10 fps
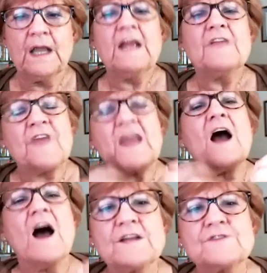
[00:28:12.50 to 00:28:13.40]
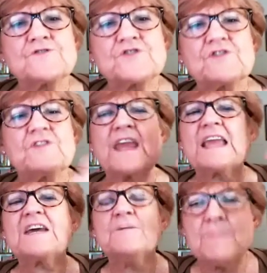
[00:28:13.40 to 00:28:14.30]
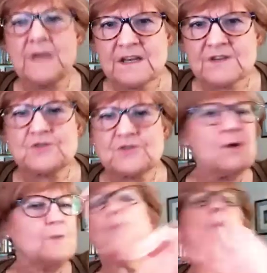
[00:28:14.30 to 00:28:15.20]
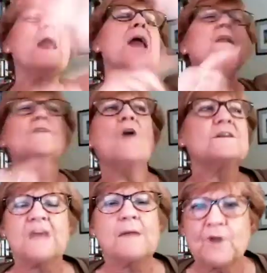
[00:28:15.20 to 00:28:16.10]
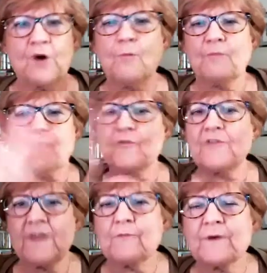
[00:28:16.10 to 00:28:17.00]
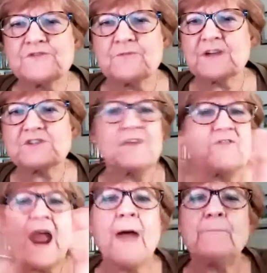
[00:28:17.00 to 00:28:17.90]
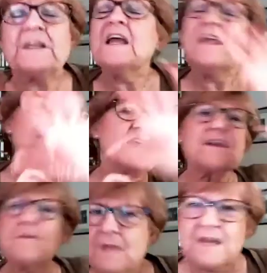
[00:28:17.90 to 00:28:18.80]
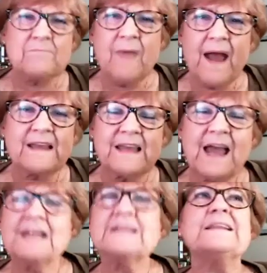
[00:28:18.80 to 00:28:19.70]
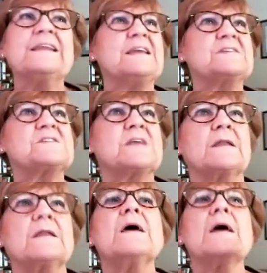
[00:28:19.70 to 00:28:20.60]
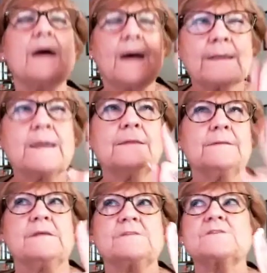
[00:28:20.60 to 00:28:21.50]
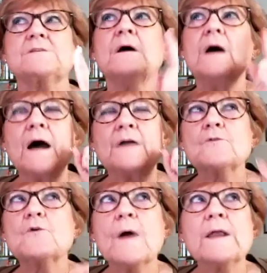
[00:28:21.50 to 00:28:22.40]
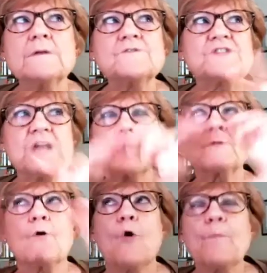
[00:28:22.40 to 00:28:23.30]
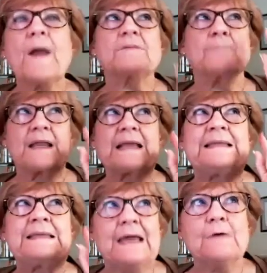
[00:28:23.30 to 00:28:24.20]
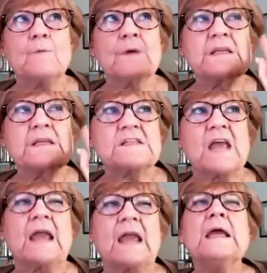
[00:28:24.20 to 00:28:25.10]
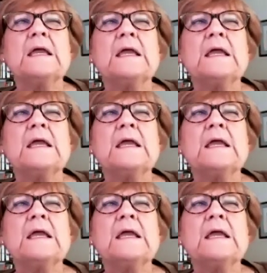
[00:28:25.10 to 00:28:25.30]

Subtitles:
They understood, they committed to it way long time ago before the resurrection ever happened. They committed back in Galilee and said, I get this. I don't quite understand the whole package, but I get what he's saying.